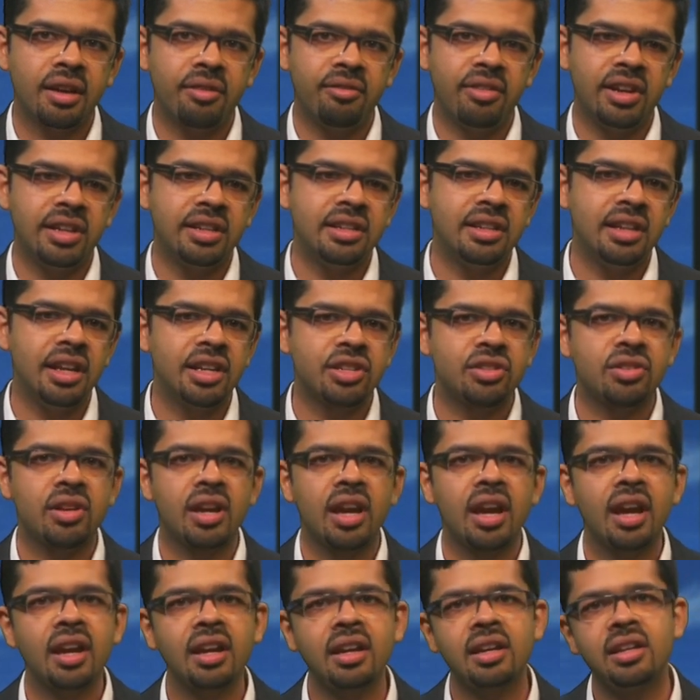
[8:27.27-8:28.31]
ventilation or
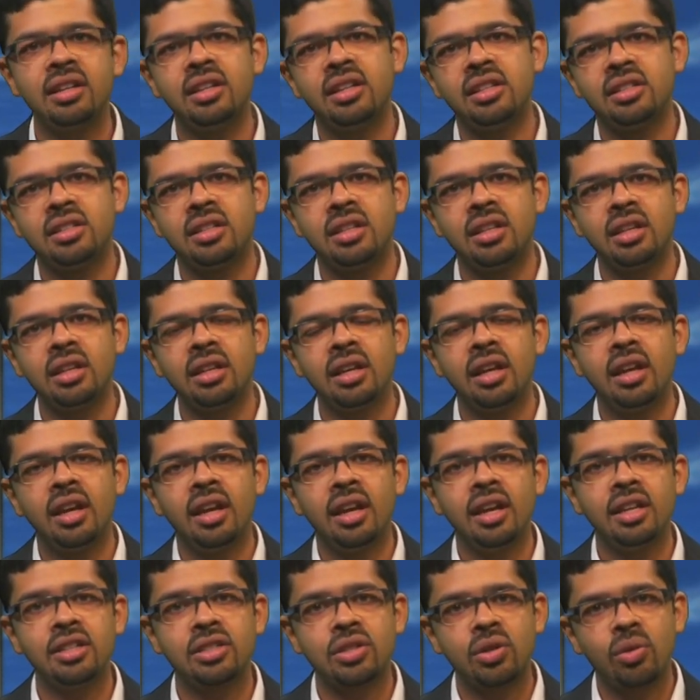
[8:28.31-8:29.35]
air conditioning
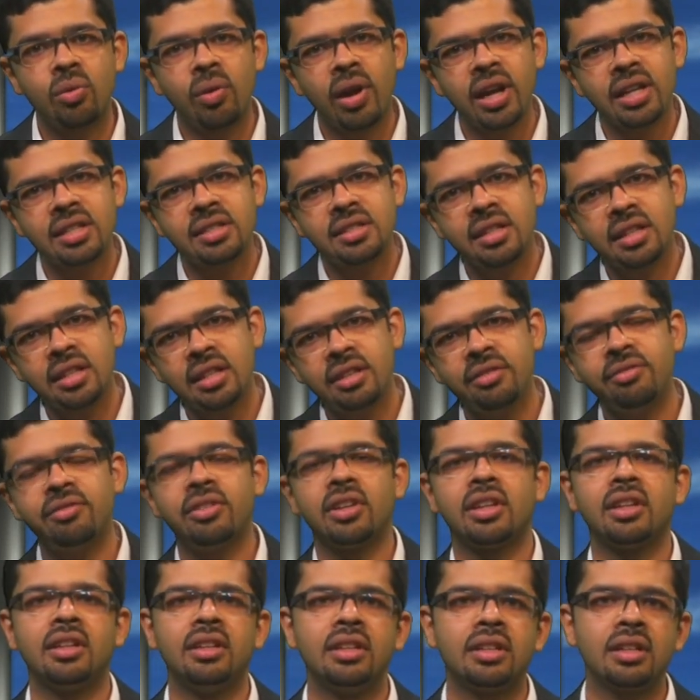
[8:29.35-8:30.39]
is quite
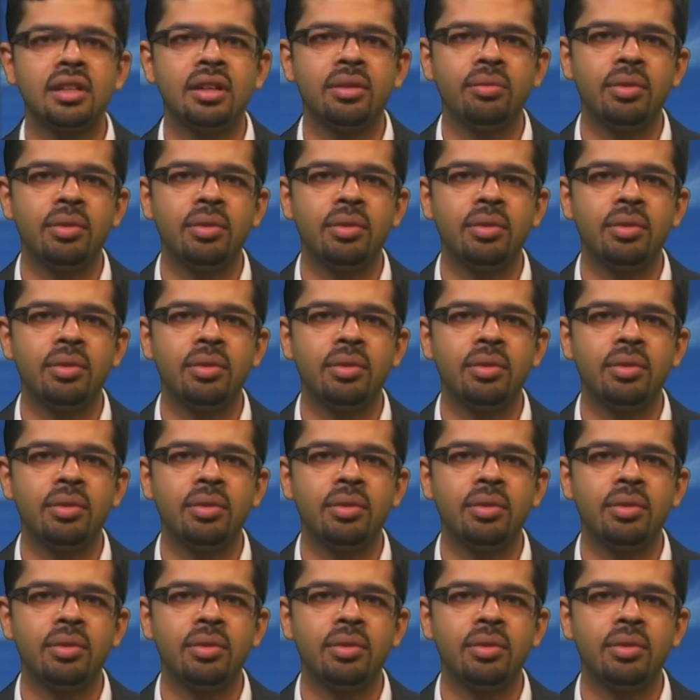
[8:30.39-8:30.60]
significant